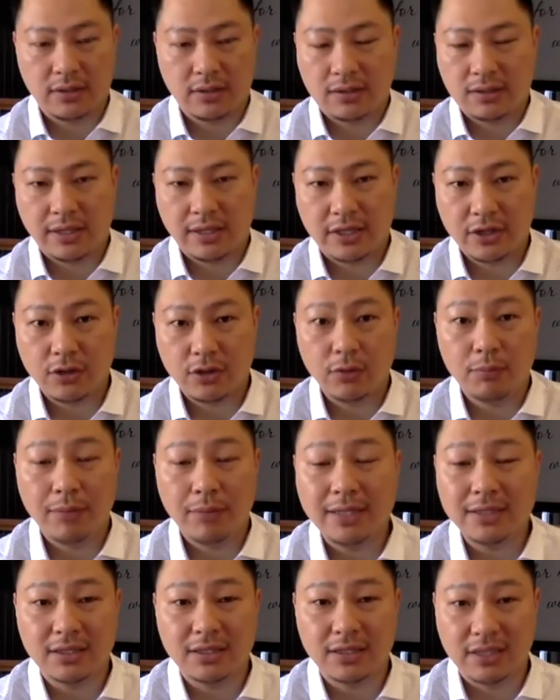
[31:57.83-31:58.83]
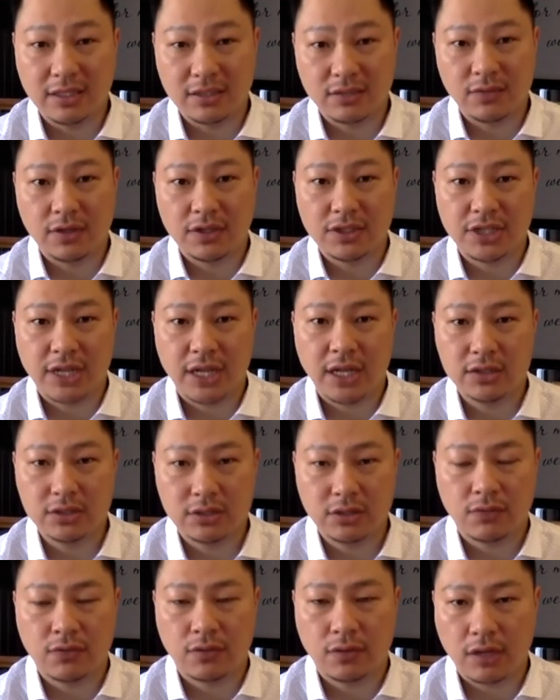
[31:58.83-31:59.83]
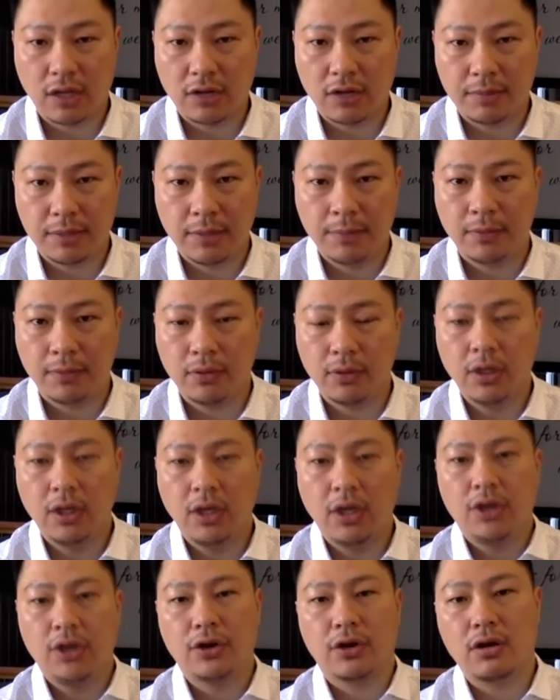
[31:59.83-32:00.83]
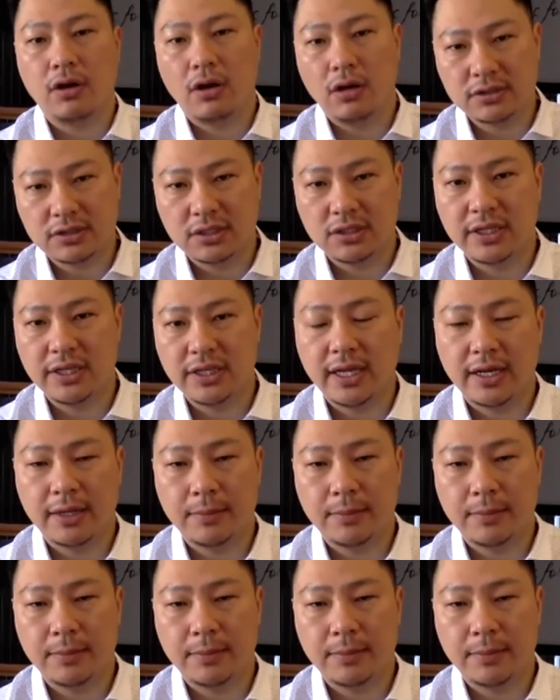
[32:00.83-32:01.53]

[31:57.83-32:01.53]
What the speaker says: mentally it's very challenging for a lot of people. You're constantly getting